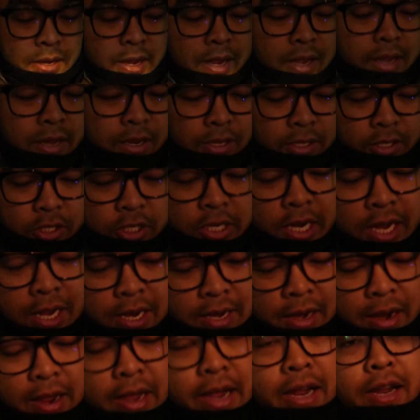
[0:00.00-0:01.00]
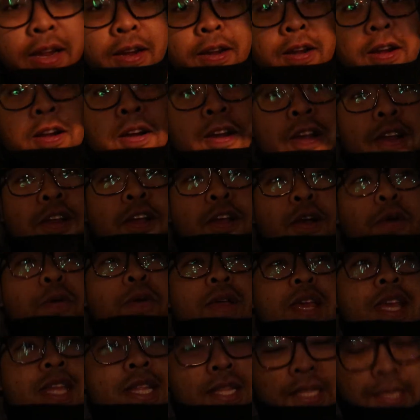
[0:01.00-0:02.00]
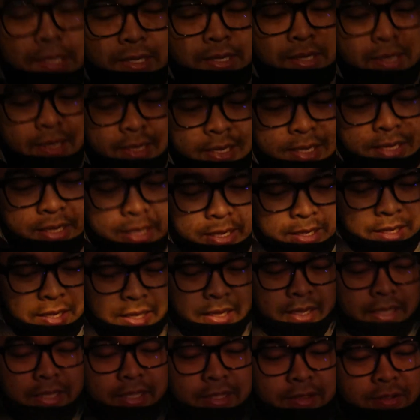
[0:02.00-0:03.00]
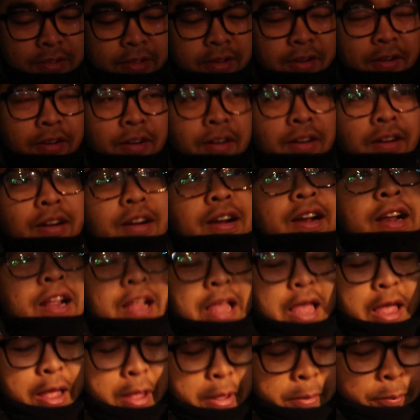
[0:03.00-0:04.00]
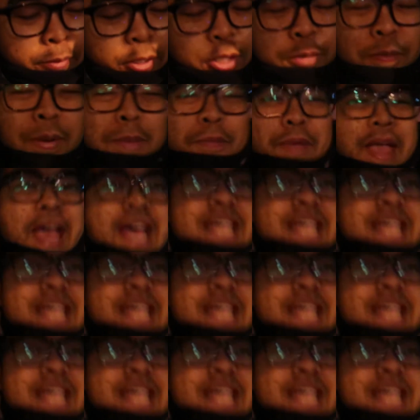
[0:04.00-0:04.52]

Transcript: and Jay and I are gonna go eat dinner. But you might be